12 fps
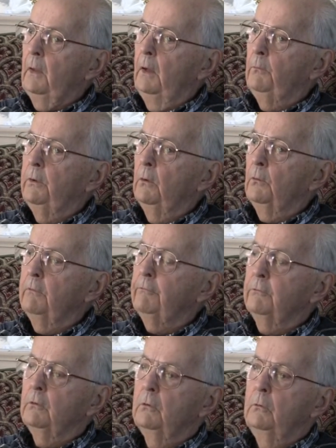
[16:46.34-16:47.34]
and we only
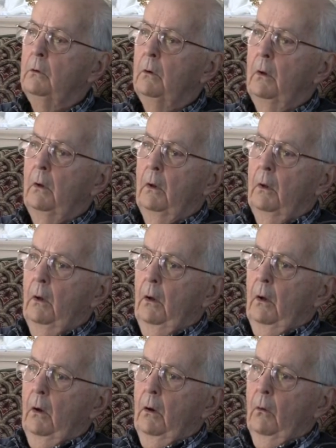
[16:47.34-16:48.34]
flew
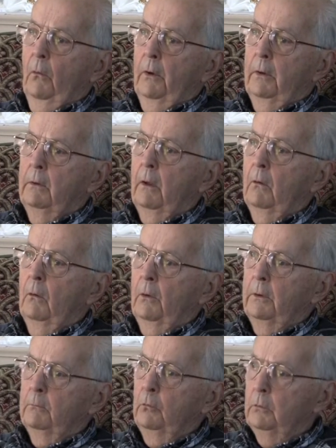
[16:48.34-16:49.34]
on
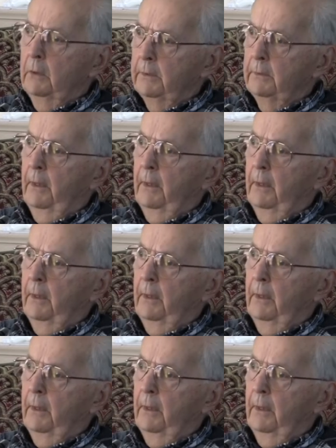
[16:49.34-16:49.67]
on moonlit